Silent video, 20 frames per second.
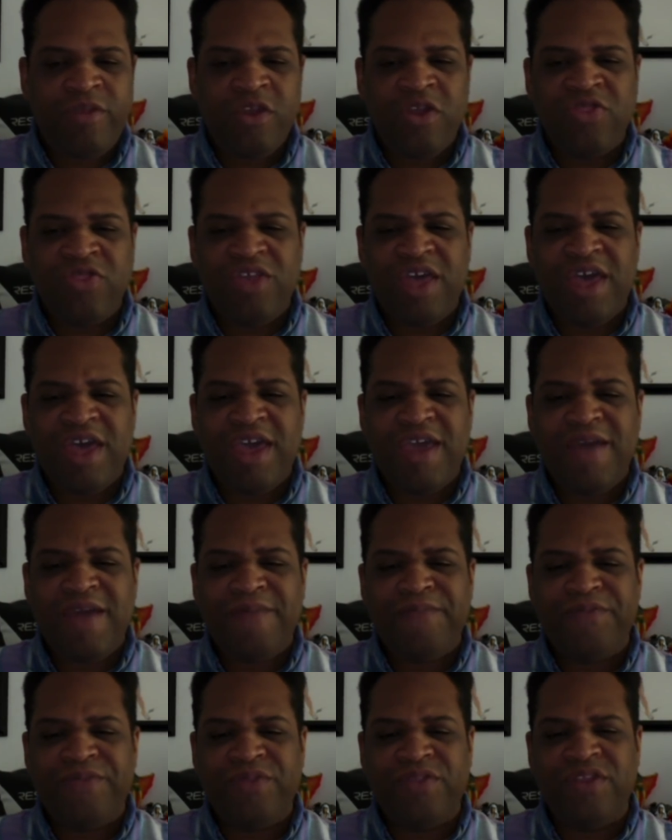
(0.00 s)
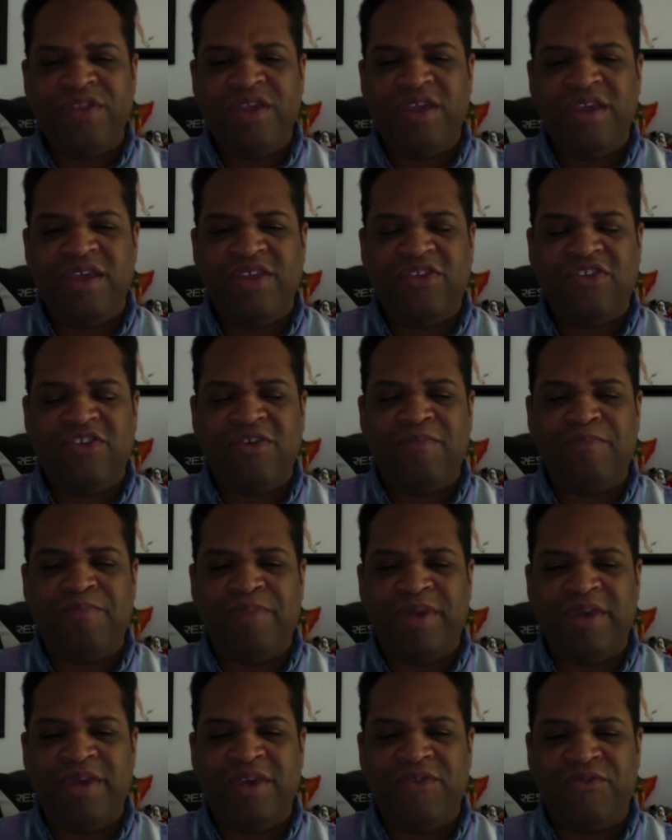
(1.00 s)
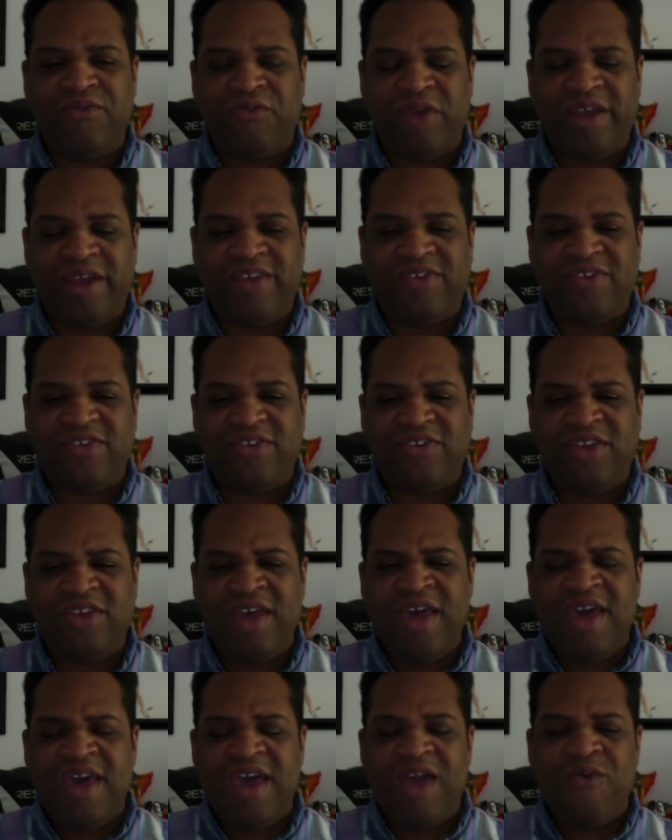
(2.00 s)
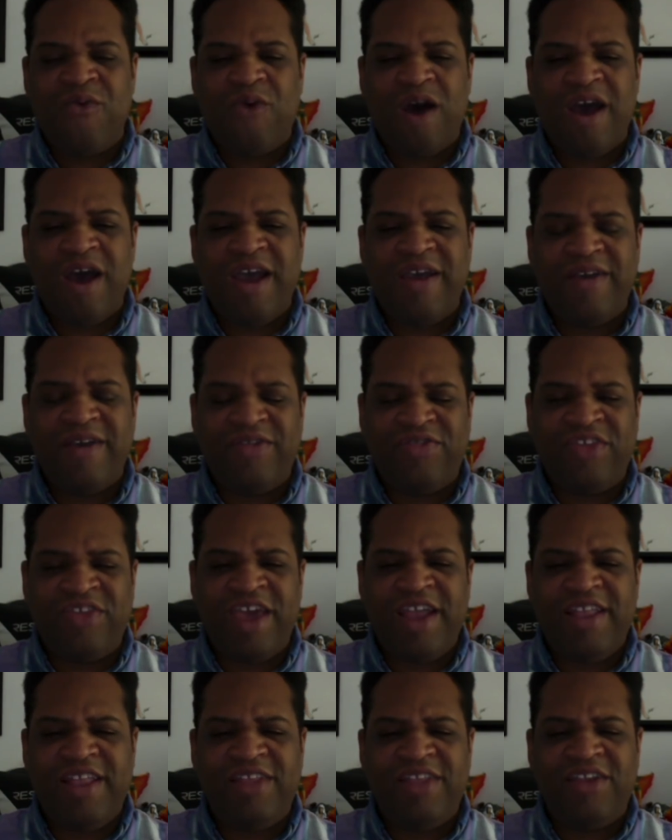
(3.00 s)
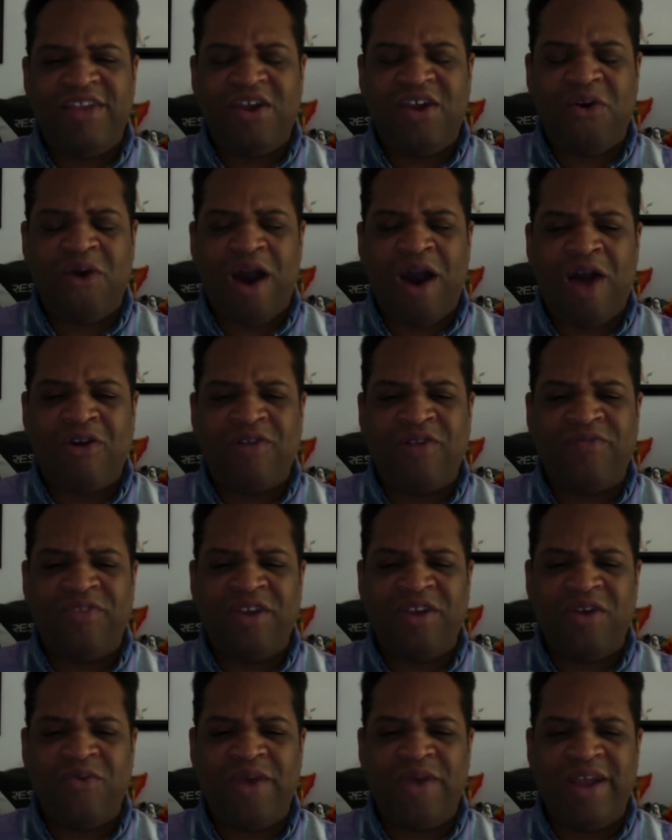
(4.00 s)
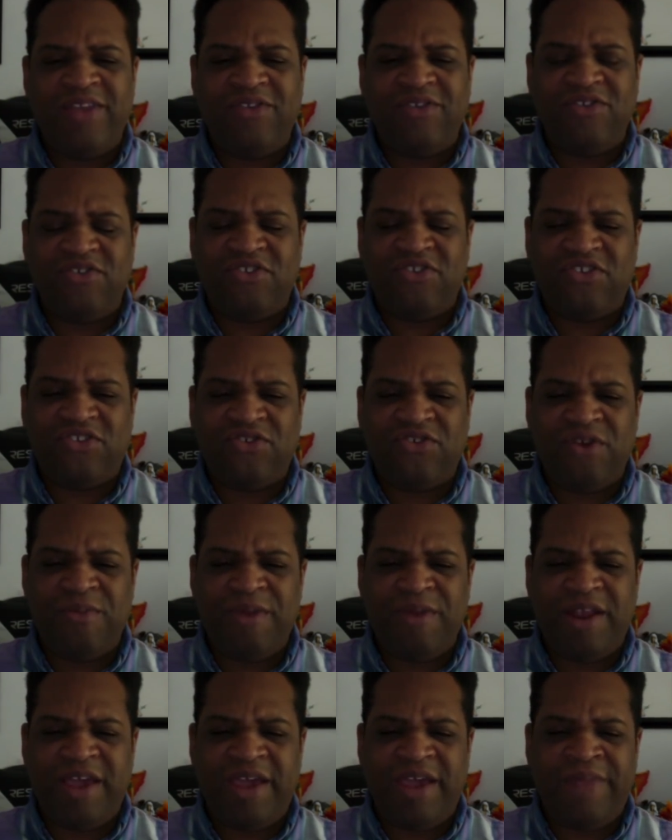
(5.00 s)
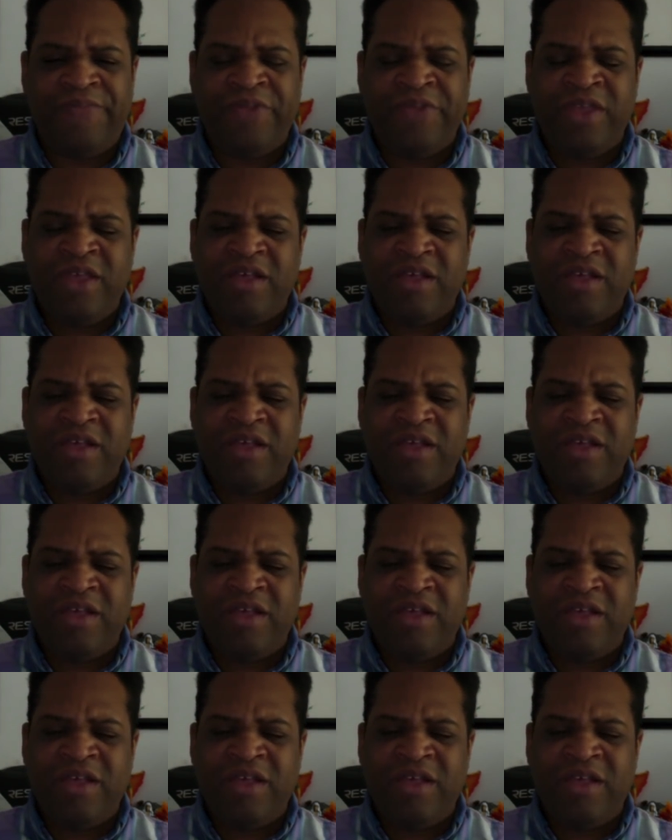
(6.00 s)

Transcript: they need to be racist and why they need to go out of their way to discriminate